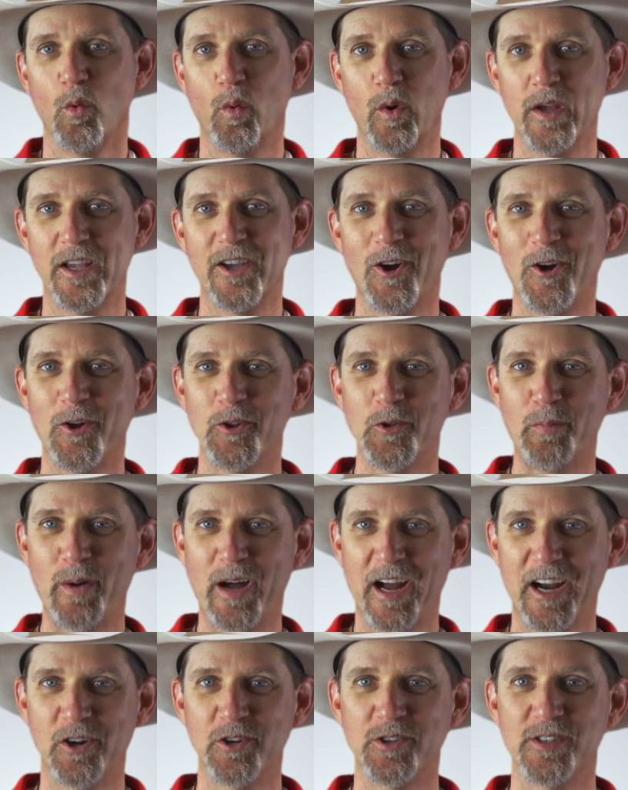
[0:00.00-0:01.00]
We call the
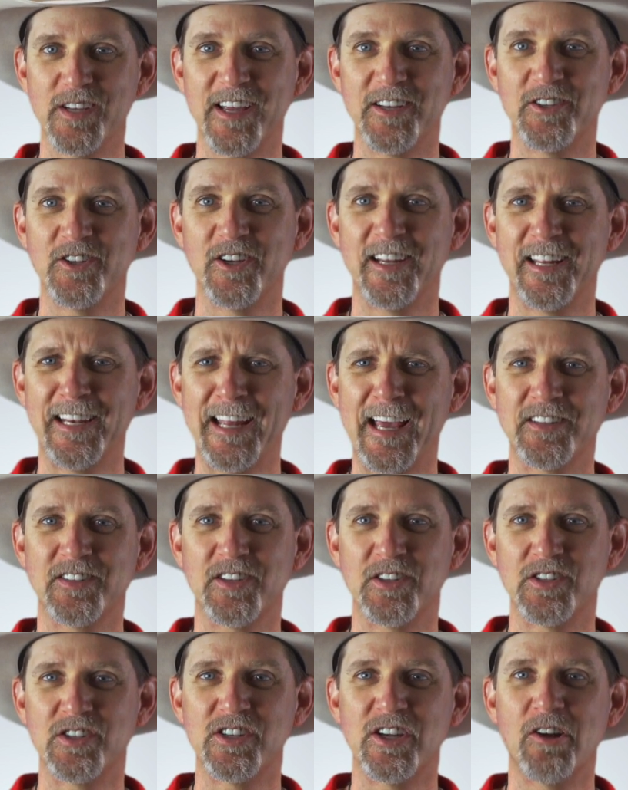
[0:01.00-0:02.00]
buyer's agent and
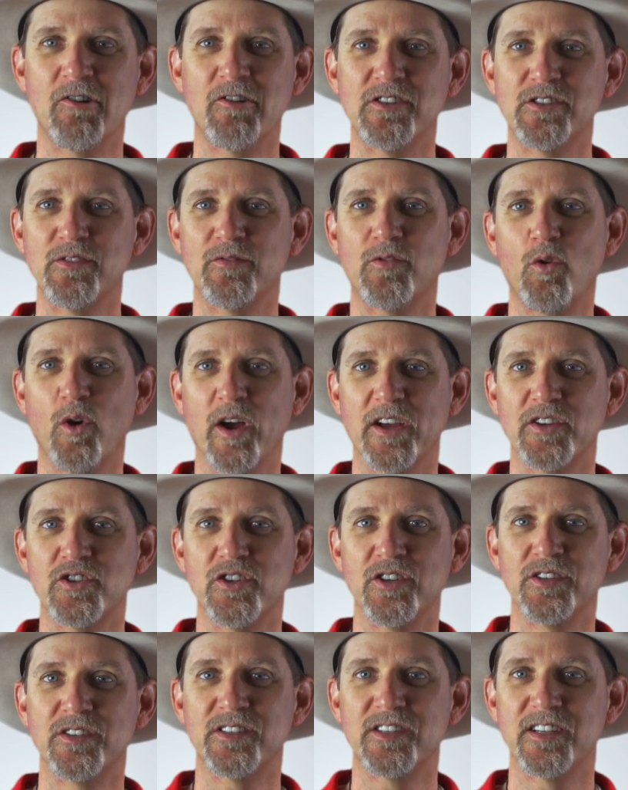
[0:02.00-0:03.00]
ask a series of
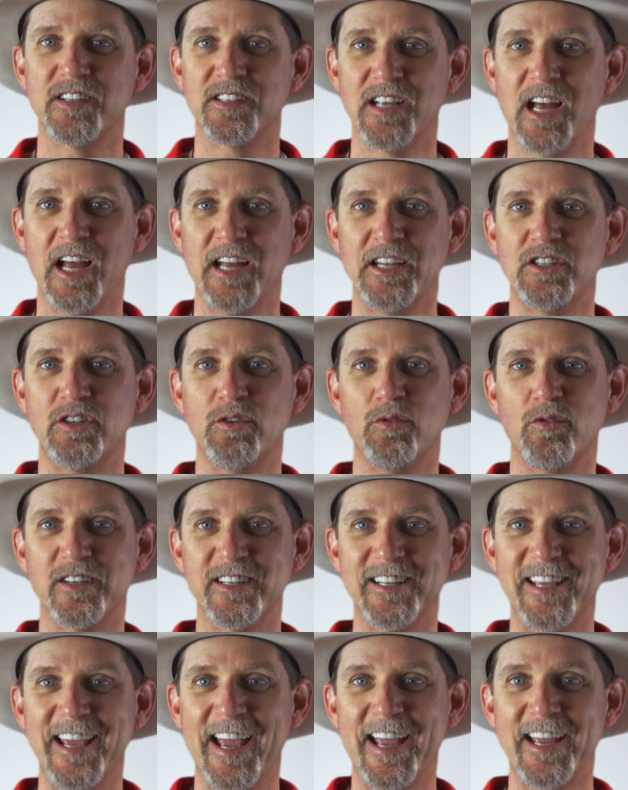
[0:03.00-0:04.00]
questions designed to
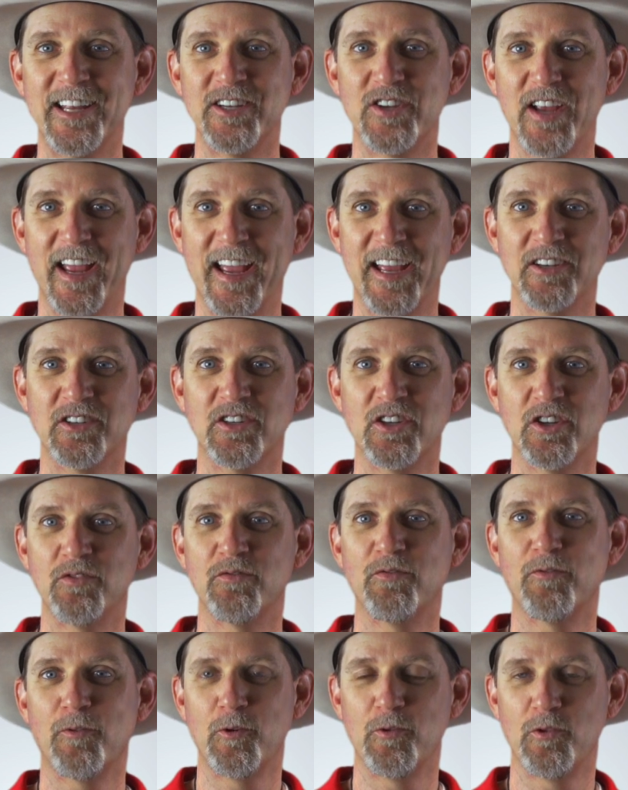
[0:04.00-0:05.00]
engage and
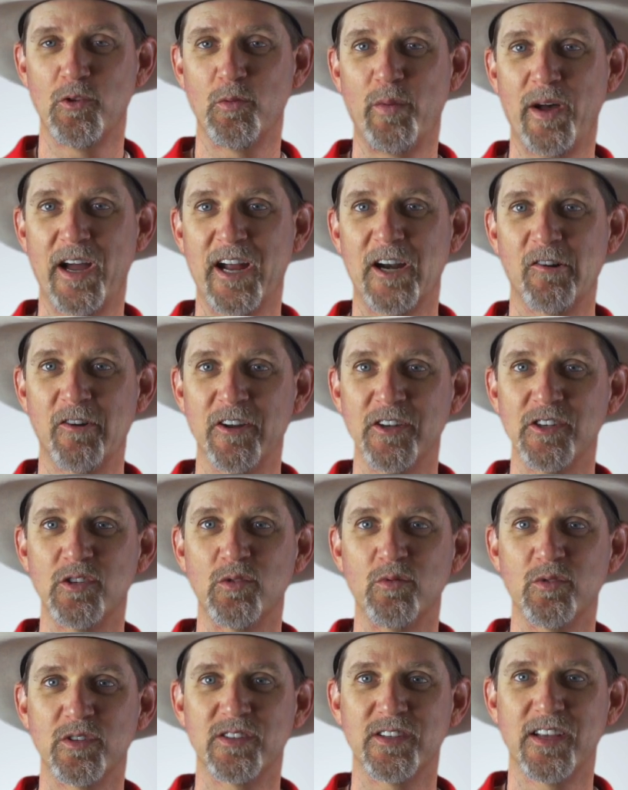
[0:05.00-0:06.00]
convert the buyer
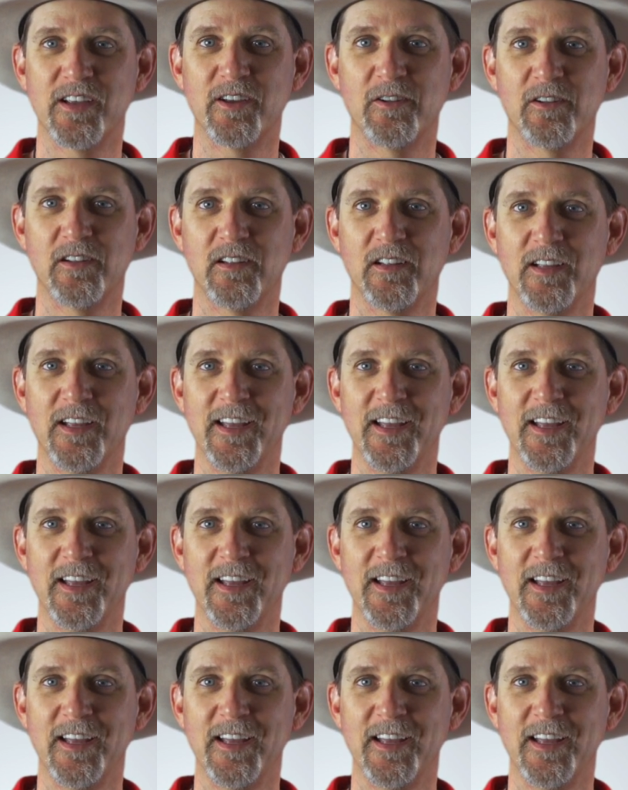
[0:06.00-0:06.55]
into a sale.